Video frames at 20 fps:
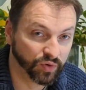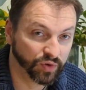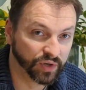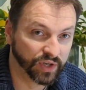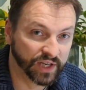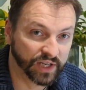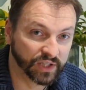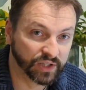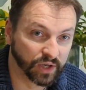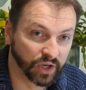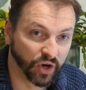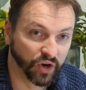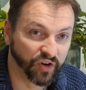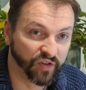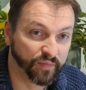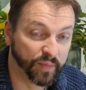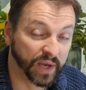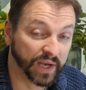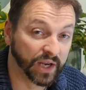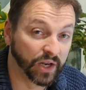need to kind
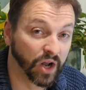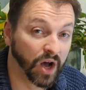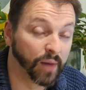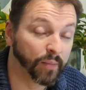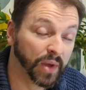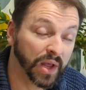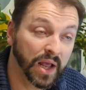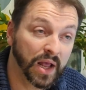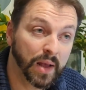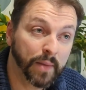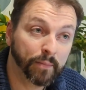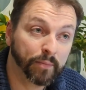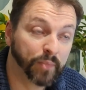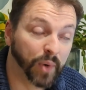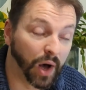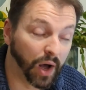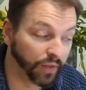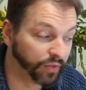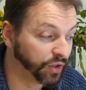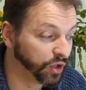of pick it up.
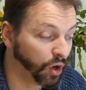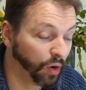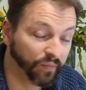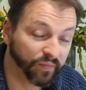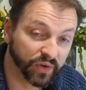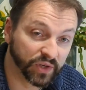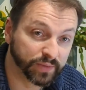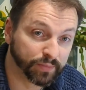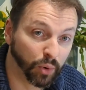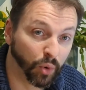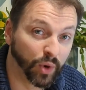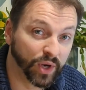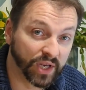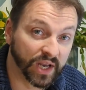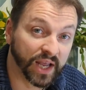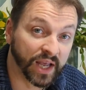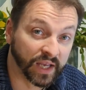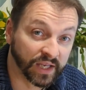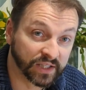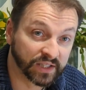But the obvious point
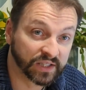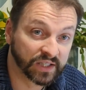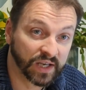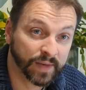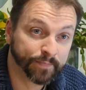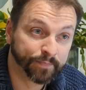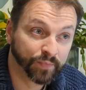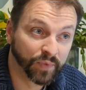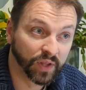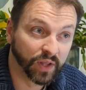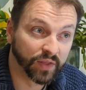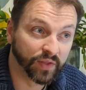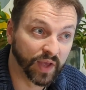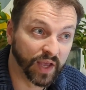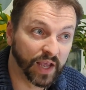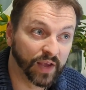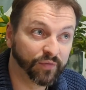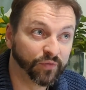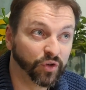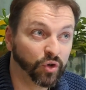is
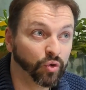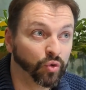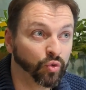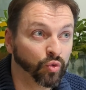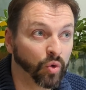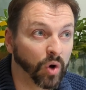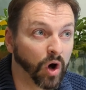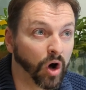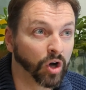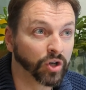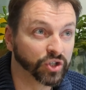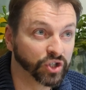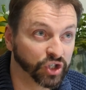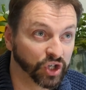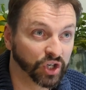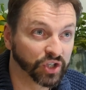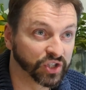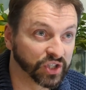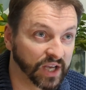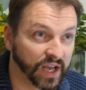that if you are
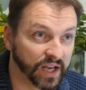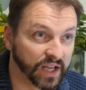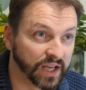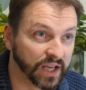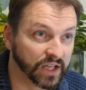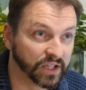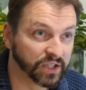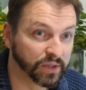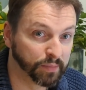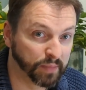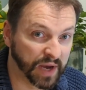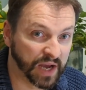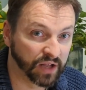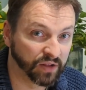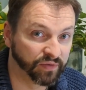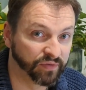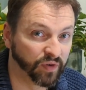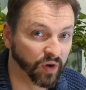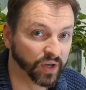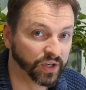just getting into
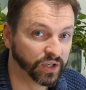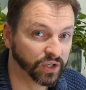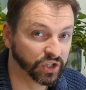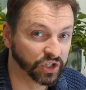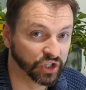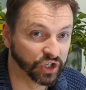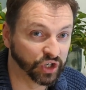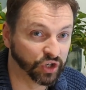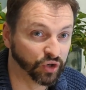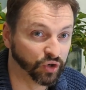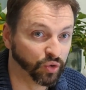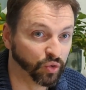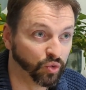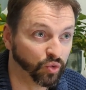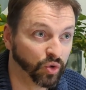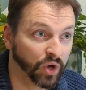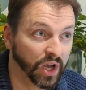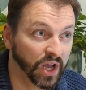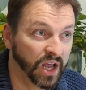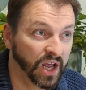Pathfinder
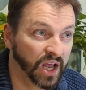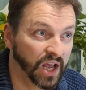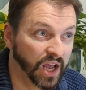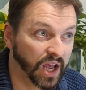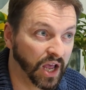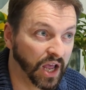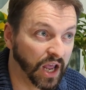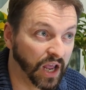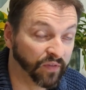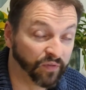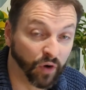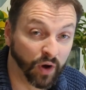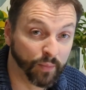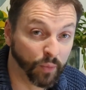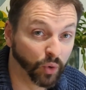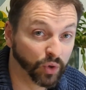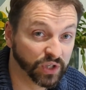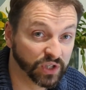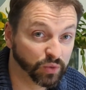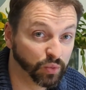2, if
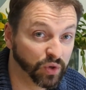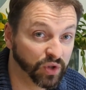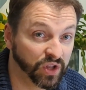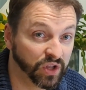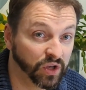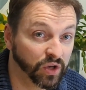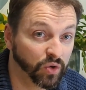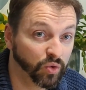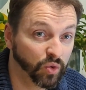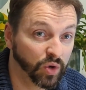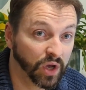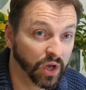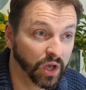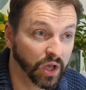I'm honest with you,